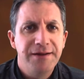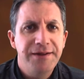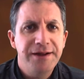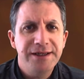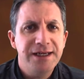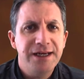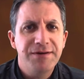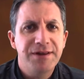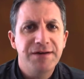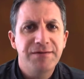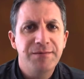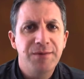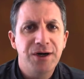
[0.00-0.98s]
They'll need
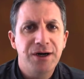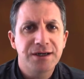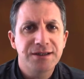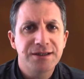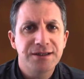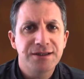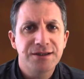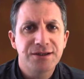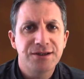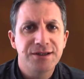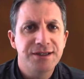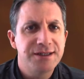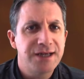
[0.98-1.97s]
everything from artisans
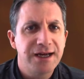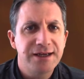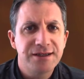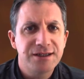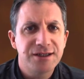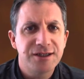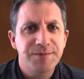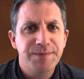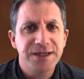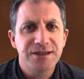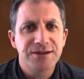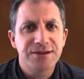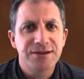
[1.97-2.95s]
to designers to
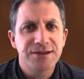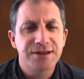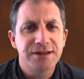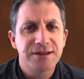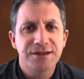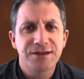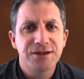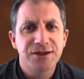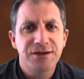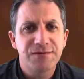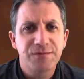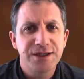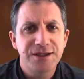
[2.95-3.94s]
specialist consultants and
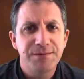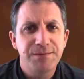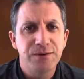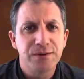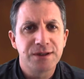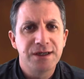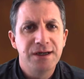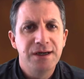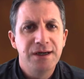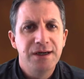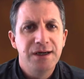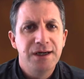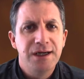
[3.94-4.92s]
software support.
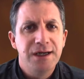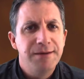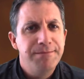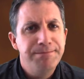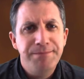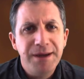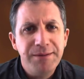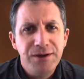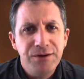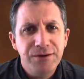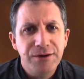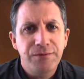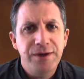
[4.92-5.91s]
Maybe
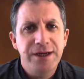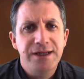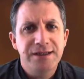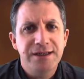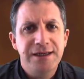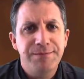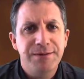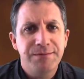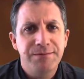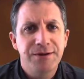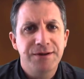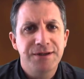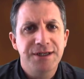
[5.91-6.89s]
you're not ready to leap at
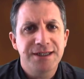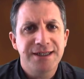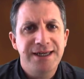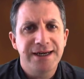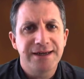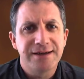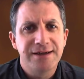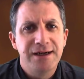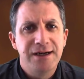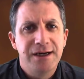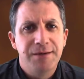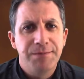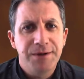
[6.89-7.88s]
Merthyr just yet,
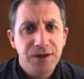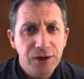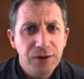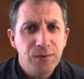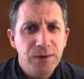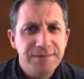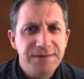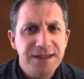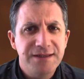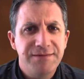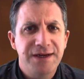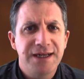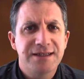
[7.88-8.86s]
but go to one of
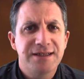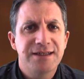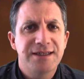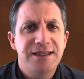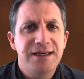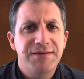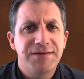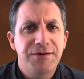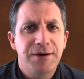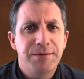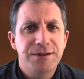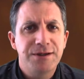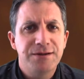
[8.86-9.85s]
these events and see if there are
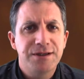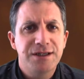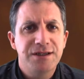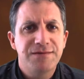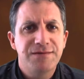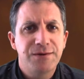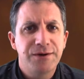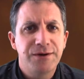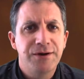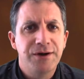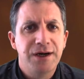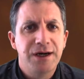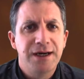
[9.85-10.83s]
opportunities for you.